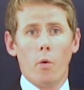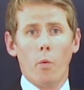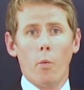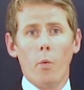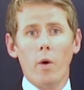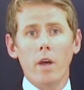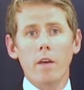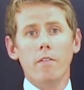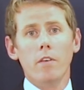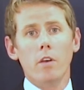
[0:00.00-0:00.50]

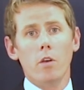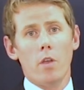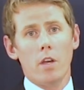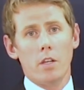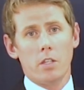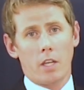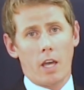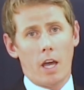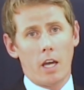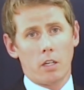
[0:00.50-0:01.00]
we view
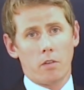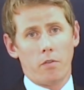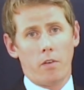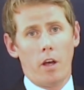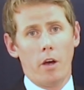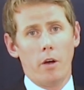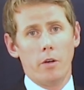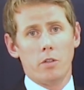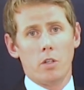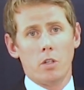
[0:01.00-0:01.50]
these cash
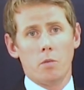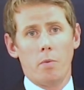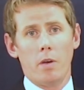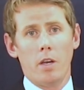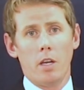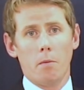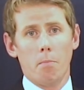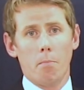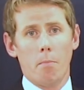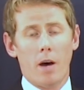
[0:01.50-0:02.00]
flows as
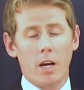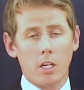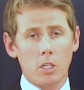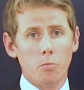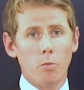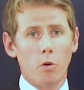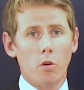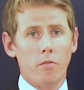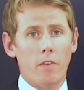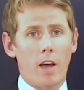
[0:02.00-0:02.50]
being
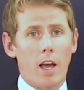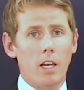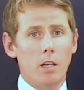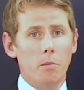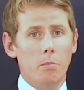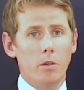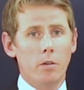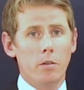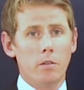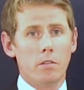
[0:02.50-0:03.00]
much more
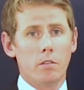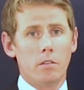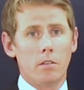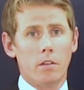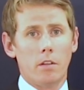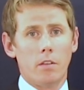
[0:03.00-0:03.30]
valuable